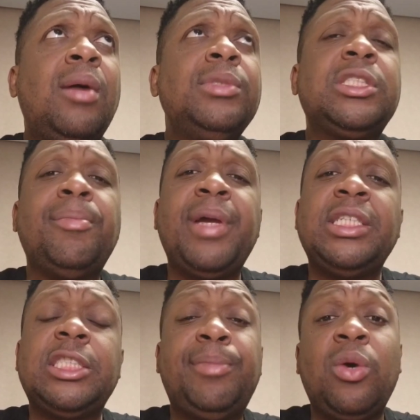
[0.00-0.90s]
Just
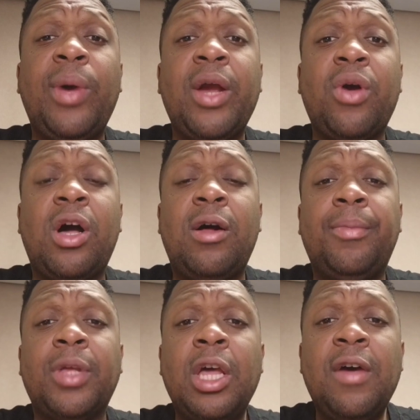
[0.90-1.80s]
depends. Just be aware
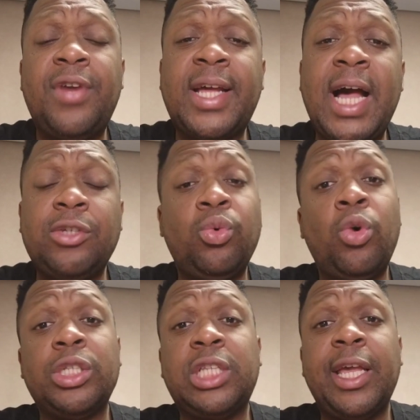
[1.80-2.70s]
for the guys who
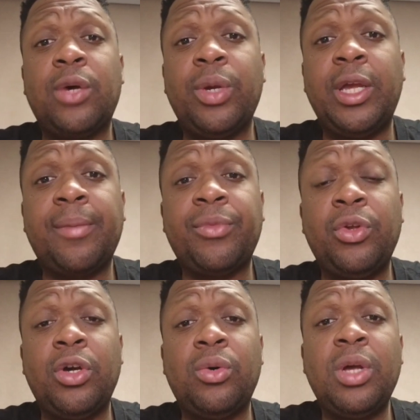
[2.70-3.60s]
want a Slay Queen.
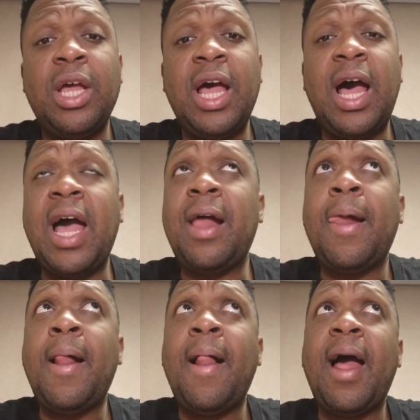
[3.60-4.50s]
You know,
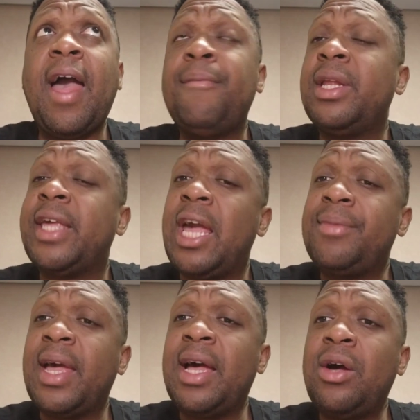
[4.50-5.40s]
I haven't been to
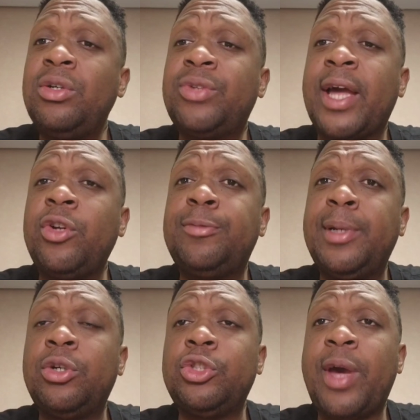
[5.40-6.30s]
Cape Town, so I can only
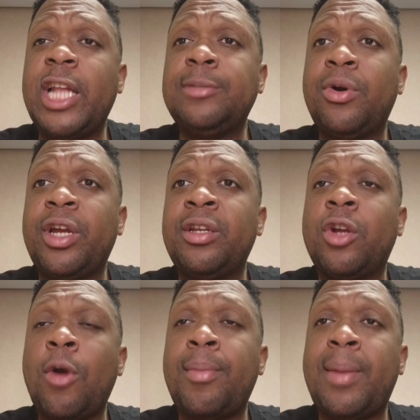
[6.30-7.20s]
speak on Johannesburg and
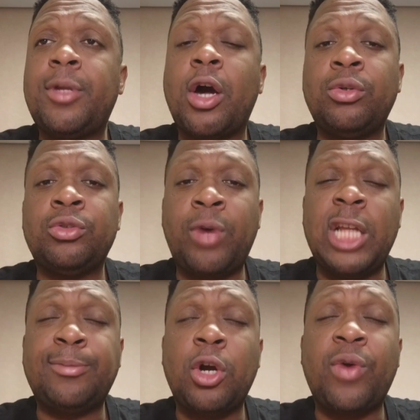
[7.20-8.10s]
Durban, but I'm talking on
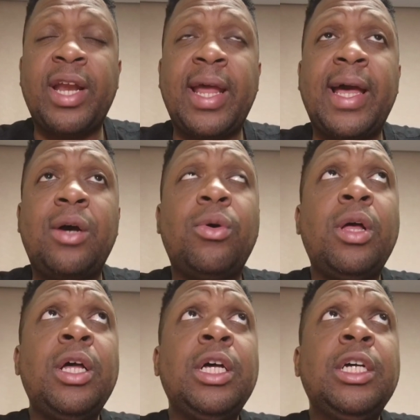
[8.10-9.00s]
Johannesburg right now.
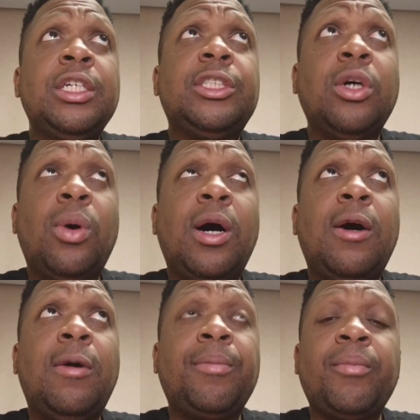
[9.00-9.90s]

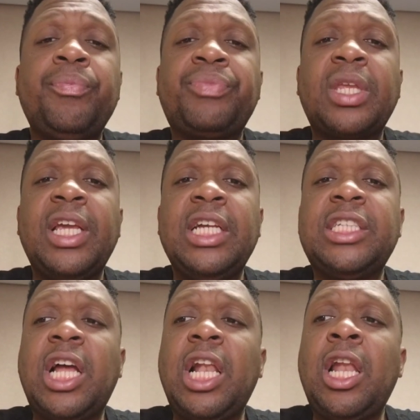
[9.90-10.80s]
So there's
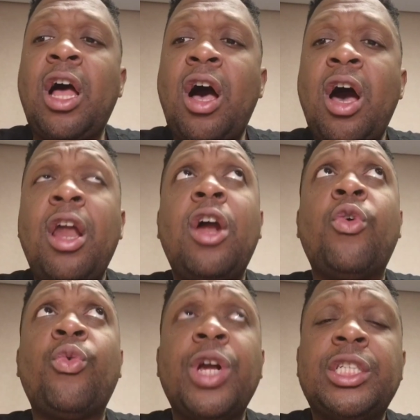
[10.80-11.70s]
a lot
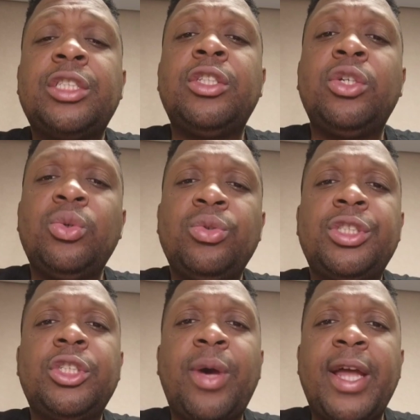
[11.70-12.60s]
of rich dudes
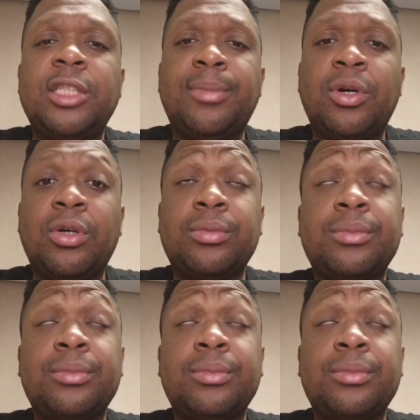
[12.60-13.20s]
in Johannesburg.